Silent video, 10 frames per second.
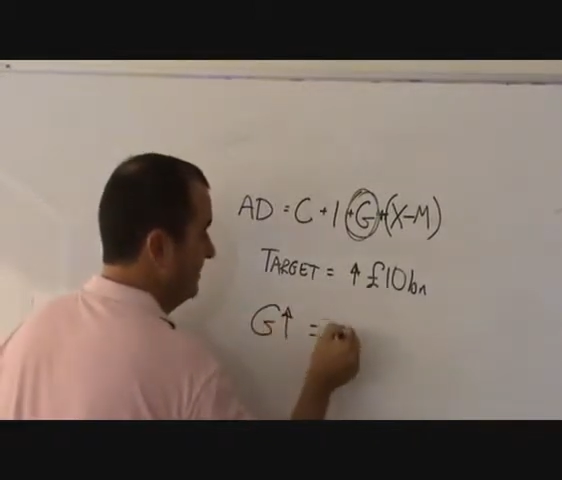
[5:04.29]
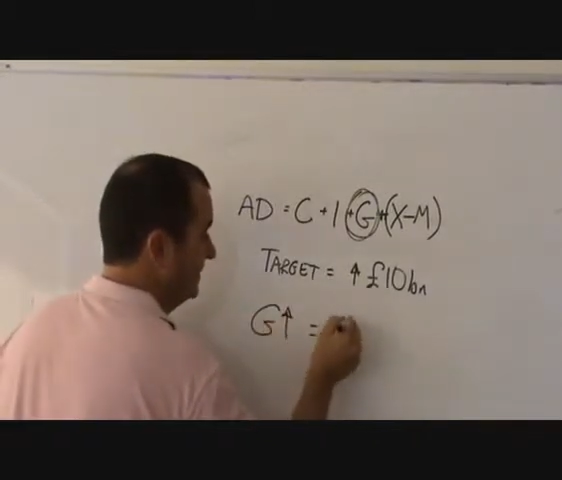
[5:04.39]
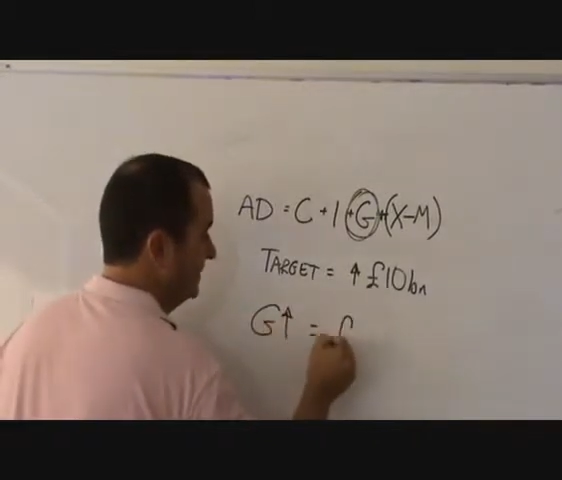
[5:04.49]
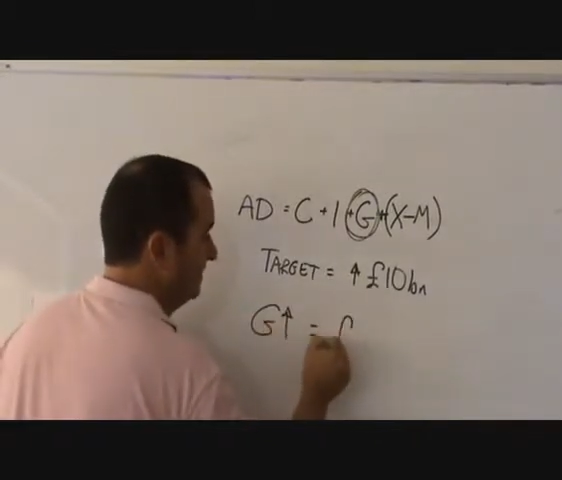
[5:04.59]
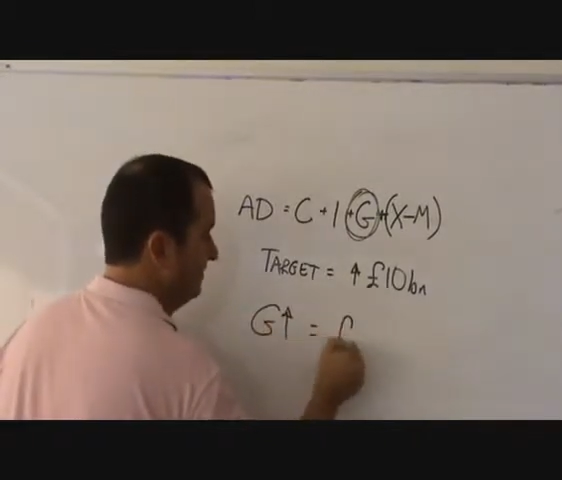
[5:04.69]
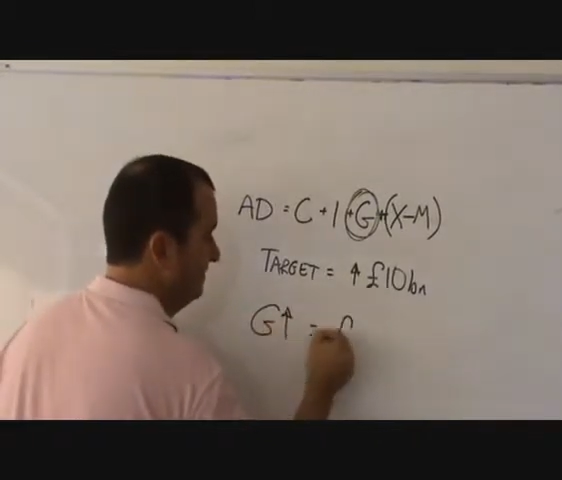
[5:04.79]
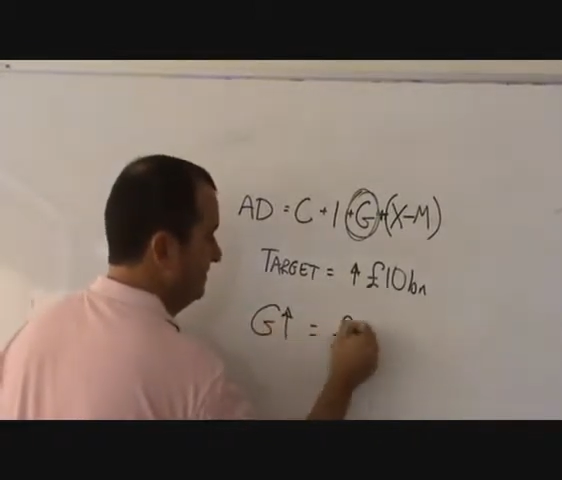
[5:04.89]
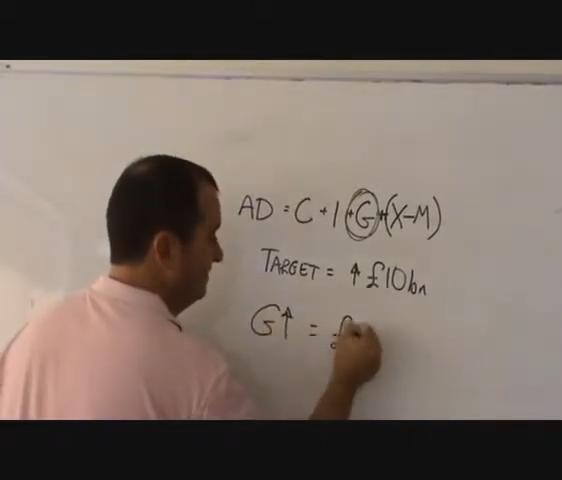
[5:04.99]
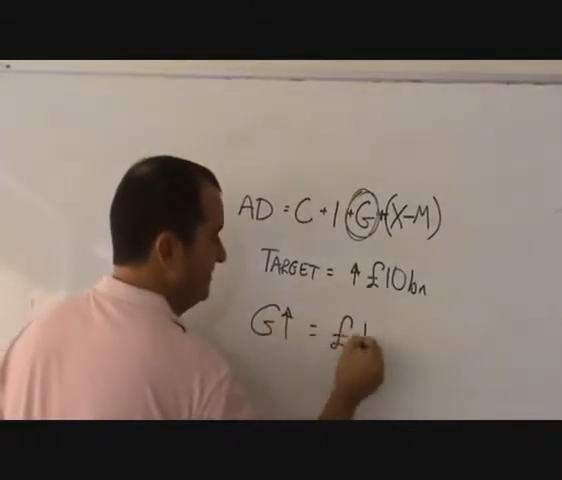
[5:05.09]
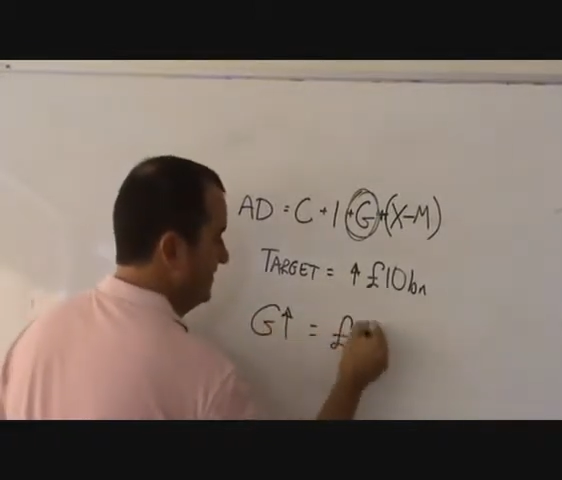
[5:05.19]
billion,
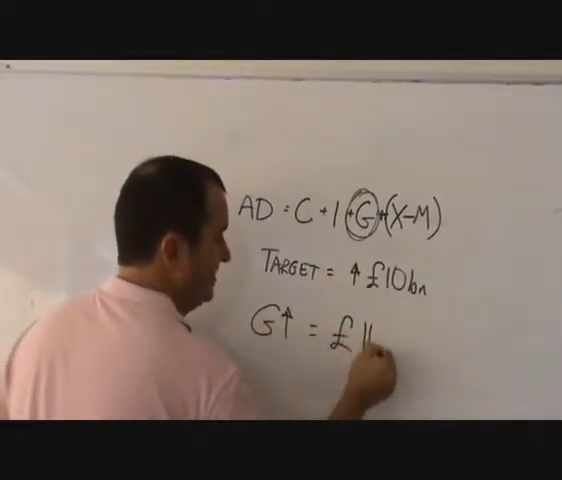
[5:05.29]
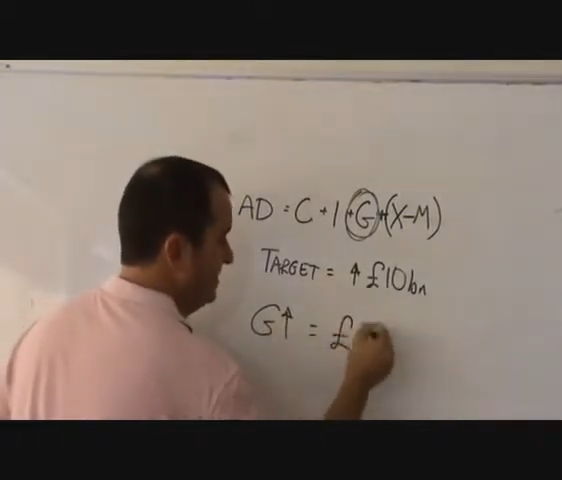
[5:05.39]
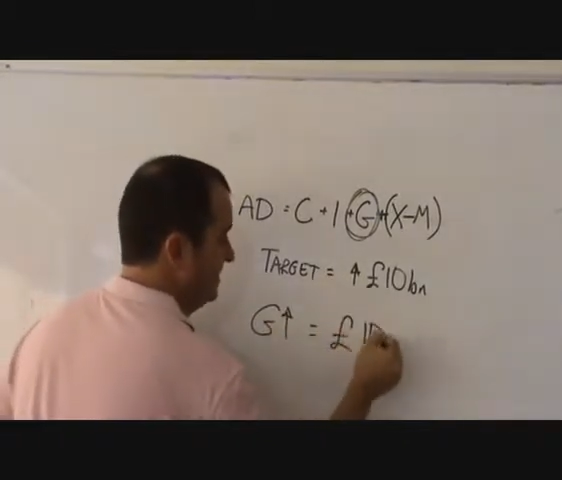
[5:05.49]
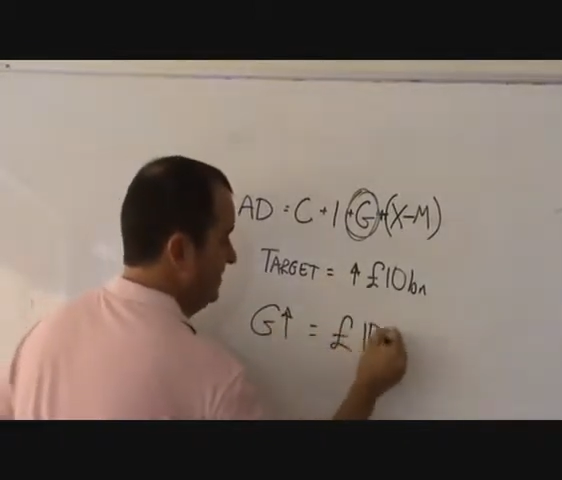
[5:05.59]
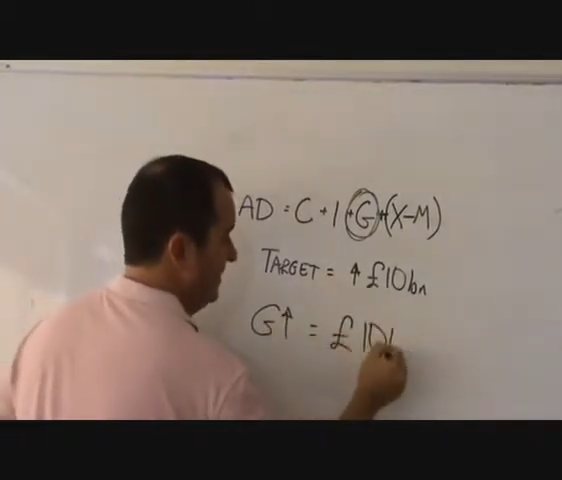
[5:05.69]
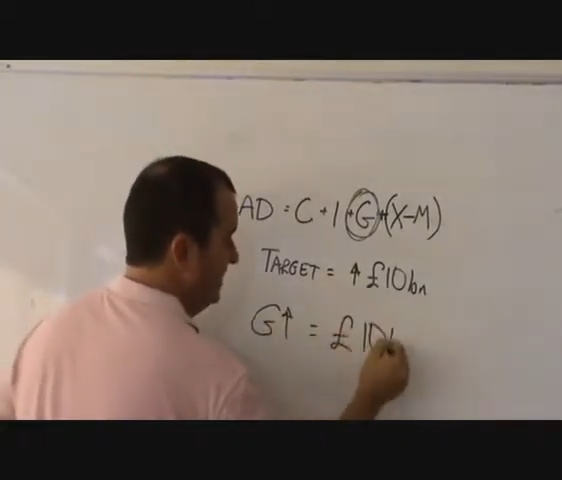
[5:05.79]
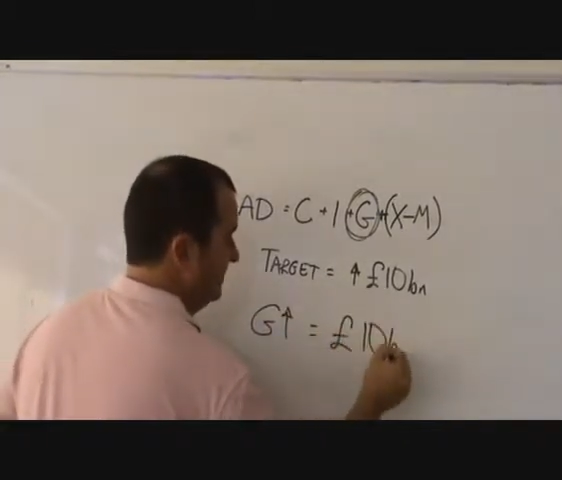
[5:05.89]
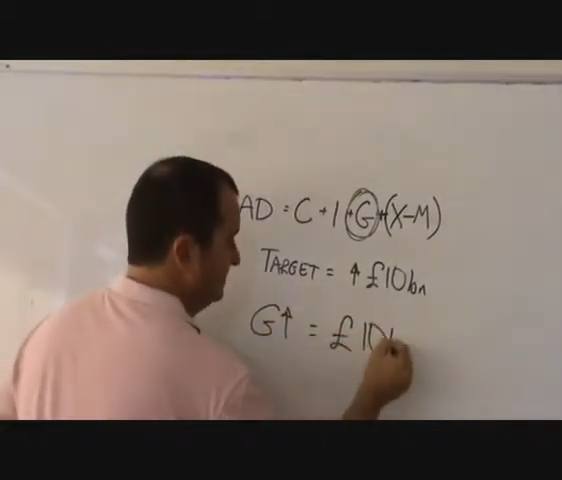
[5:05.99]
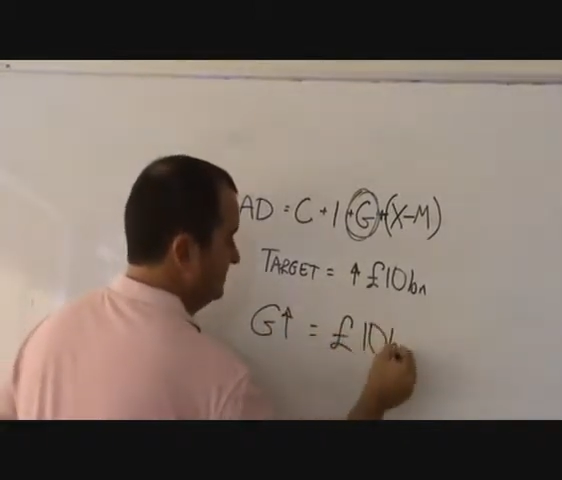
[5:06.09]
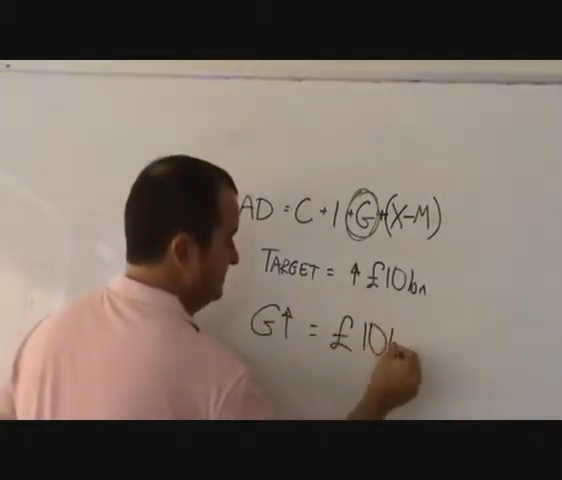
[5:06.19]

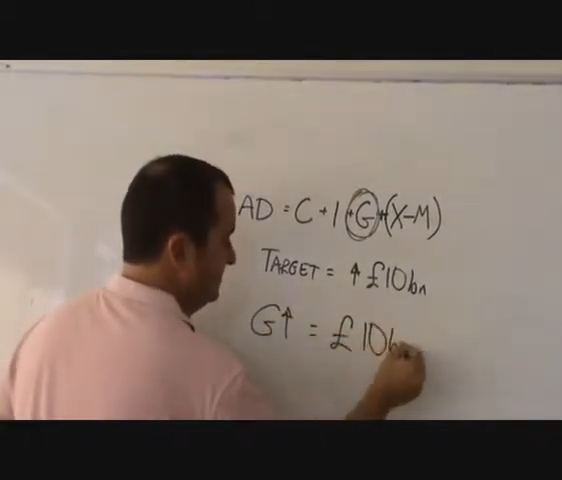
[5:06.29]
How?